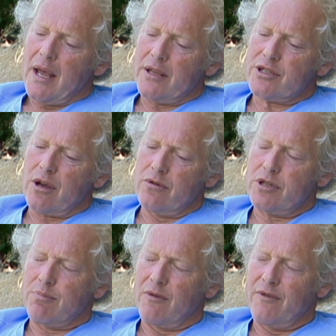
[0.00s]
And so
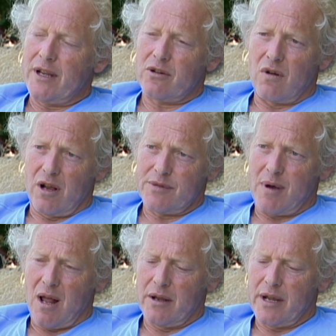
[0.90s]
to prevent
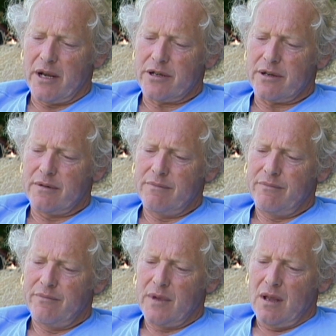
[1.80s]
cross-pollination,
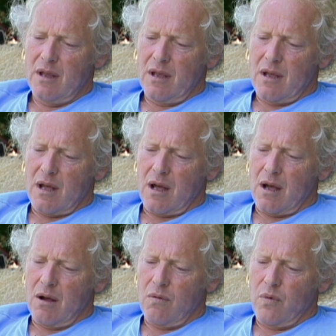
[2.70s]

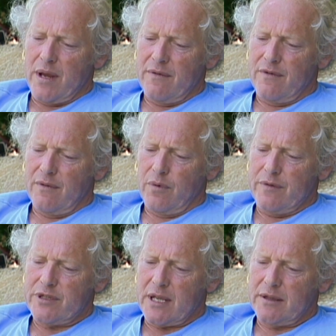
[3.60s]
uh, we've,
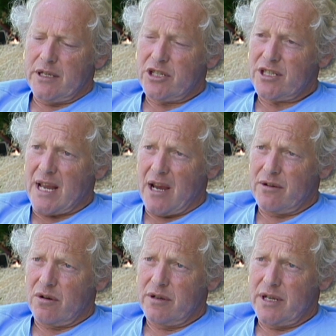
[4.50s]
we've set these
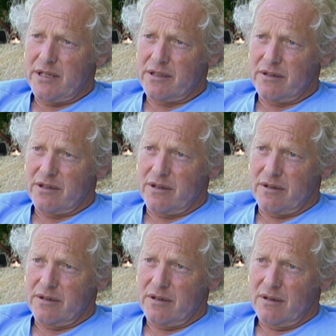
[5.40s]
standard
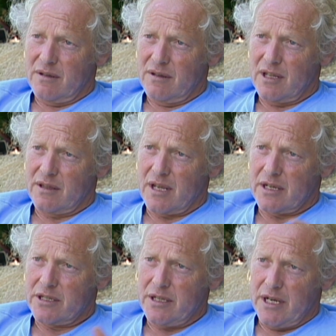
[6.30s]
distances that
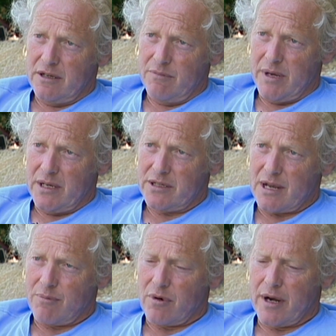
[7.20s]
things need to be
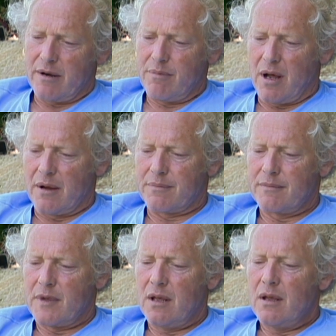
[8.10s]
separated by.
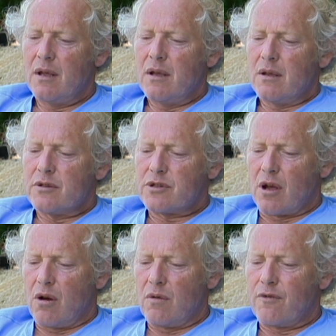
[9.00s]

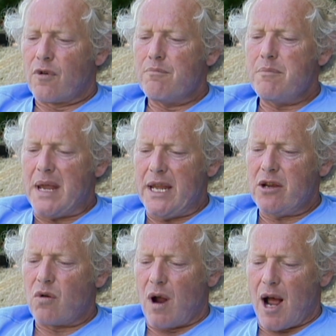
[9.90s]
So for
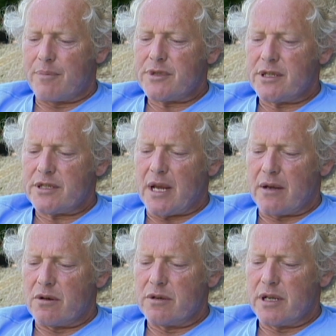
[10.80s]
many crops, the
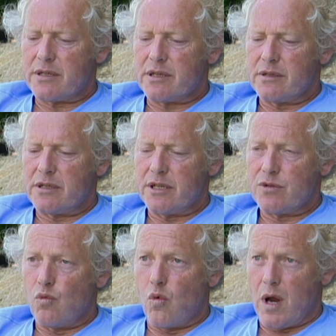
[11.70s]
standard distance
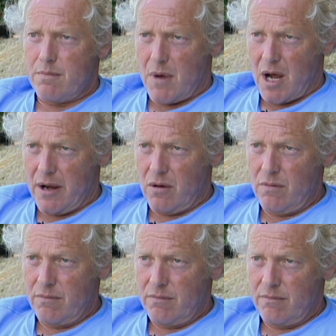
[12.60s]
is one mile,